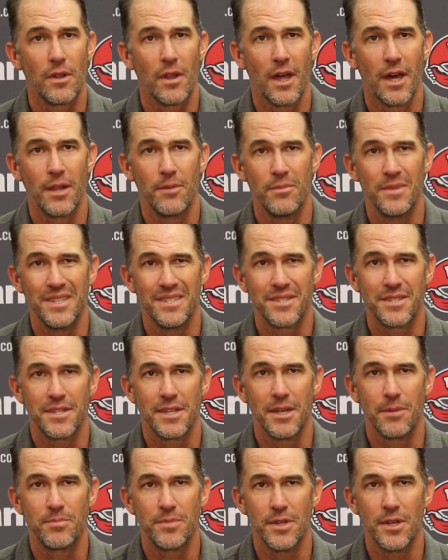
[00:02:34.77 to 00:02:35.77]
A lot of men
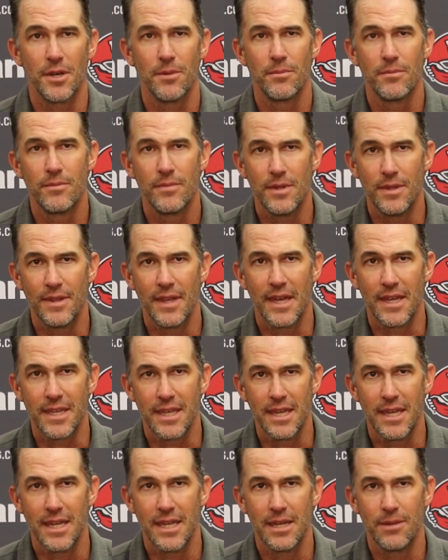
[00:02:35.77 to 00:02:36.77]
stepped up in that
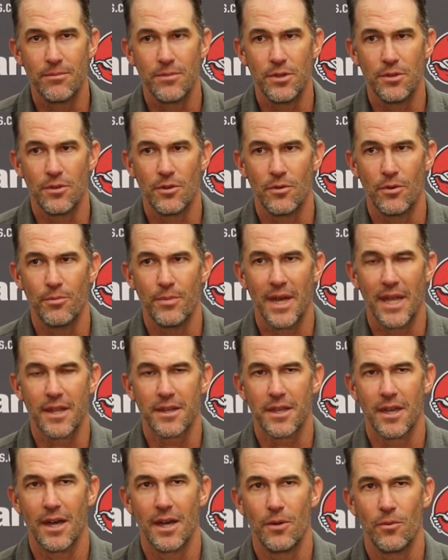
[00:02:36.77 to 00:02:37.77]
game. When
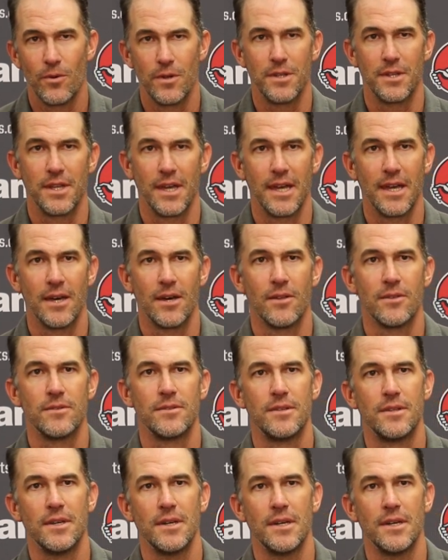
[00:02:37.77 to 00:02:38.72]
Malachi went down,